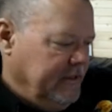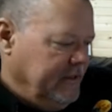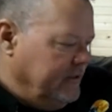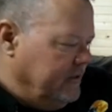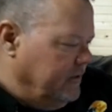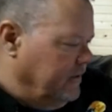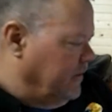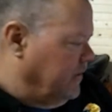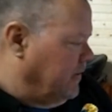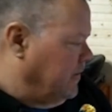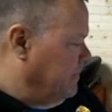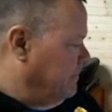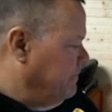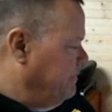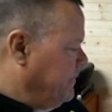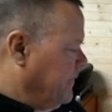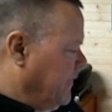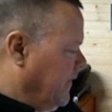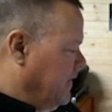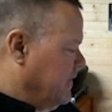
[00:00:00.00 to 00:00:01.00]

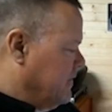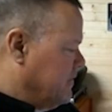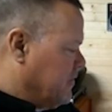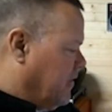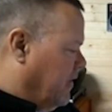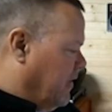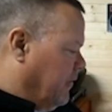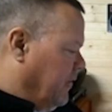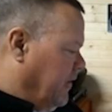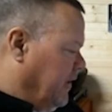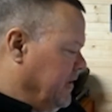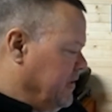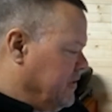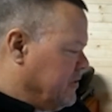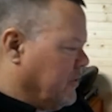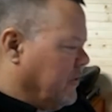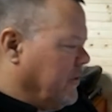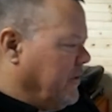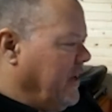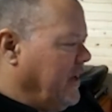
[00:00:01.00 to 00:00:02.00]
So I'll really
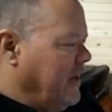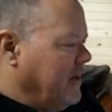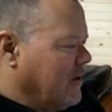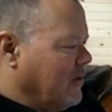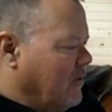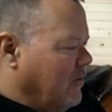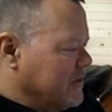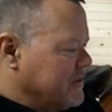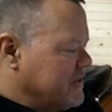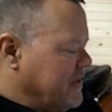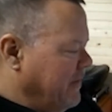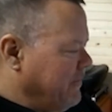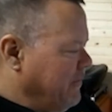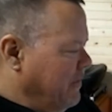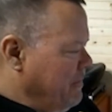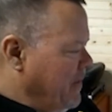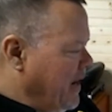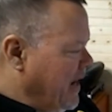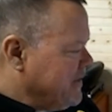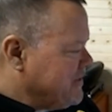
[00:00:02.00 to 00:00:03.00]
enjoy that. And of course,
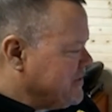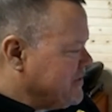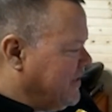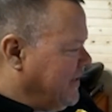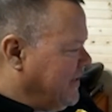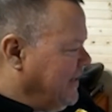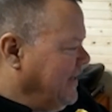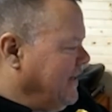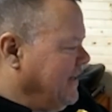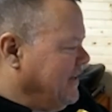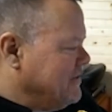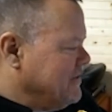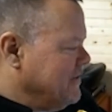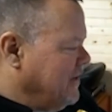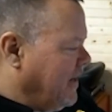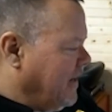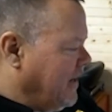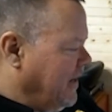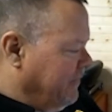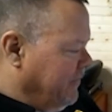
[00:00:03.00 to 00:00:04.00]
having matched keys,
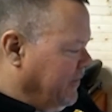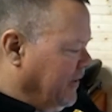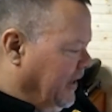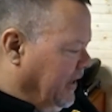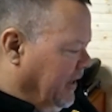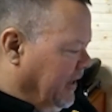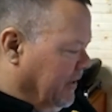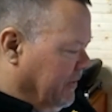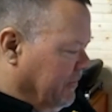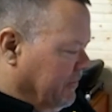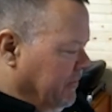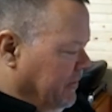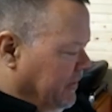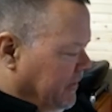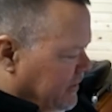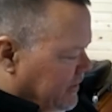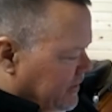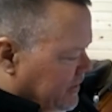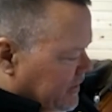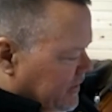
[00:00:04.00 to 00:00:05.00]
not having to have,
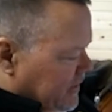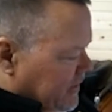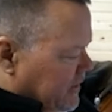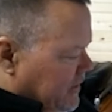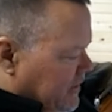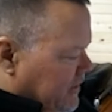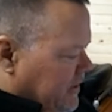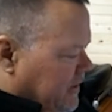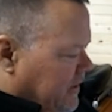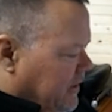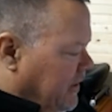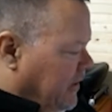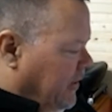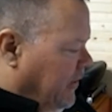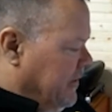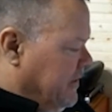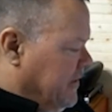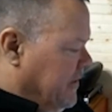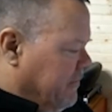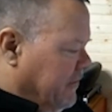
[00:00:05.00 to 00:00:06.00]
you know,
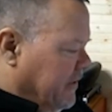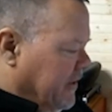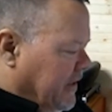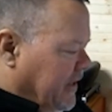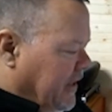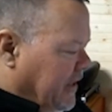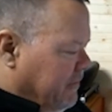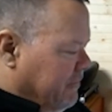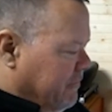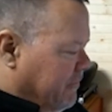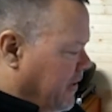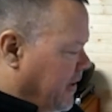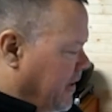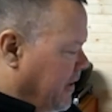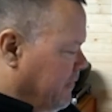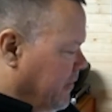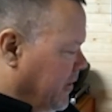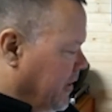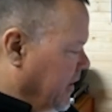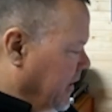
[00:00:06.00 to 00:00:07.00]
a different key for
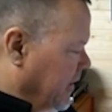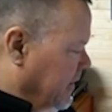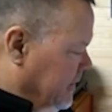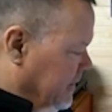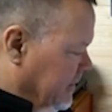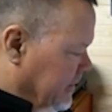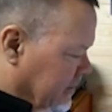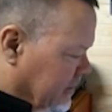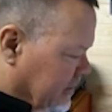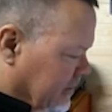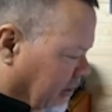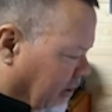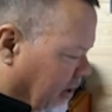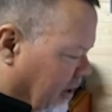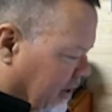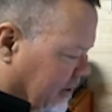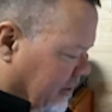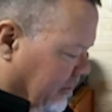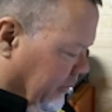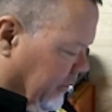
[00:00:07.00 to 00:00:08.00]
every
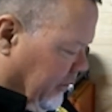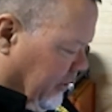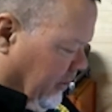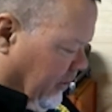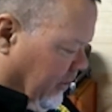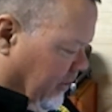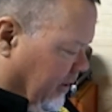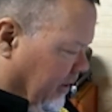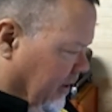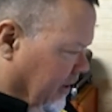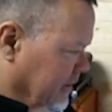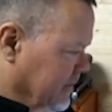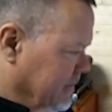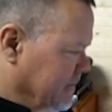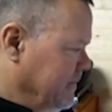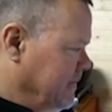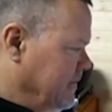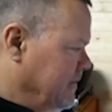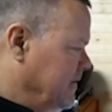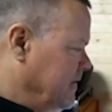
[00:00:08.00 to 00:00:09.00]
lock on the car,
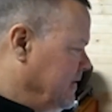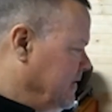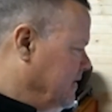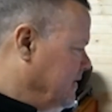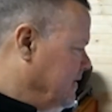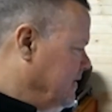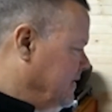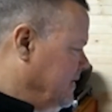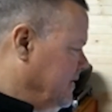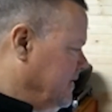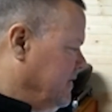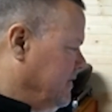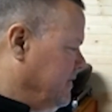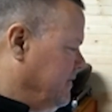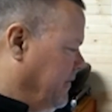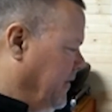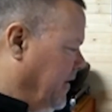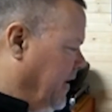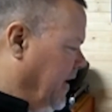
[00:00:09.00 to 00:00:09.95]
very